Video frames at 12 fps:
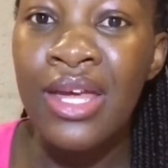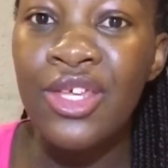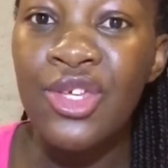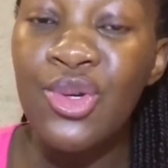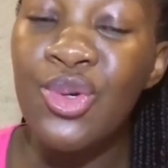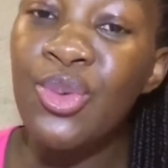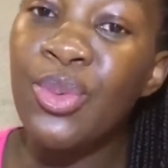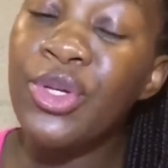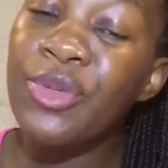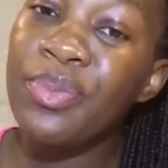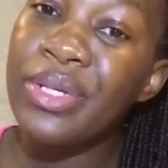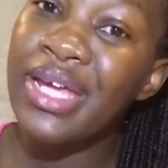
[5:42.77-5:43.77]
you
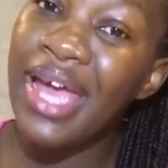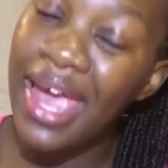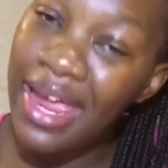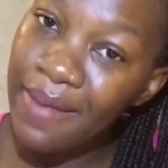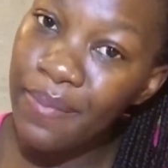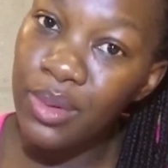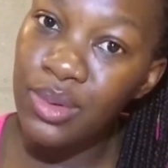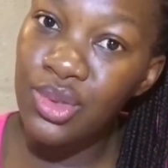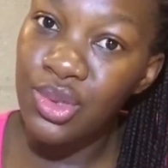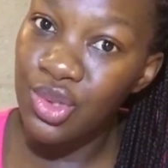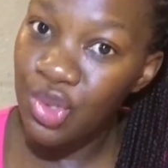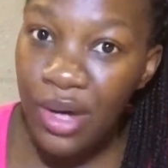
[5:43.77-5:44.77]
would be able
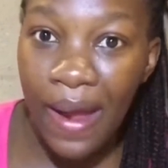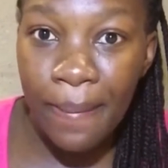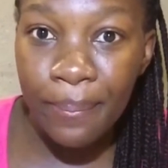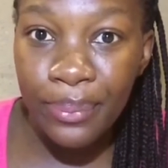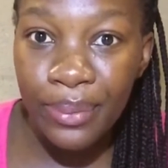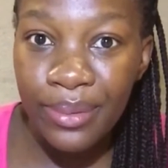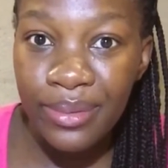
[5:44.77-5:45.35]
to trap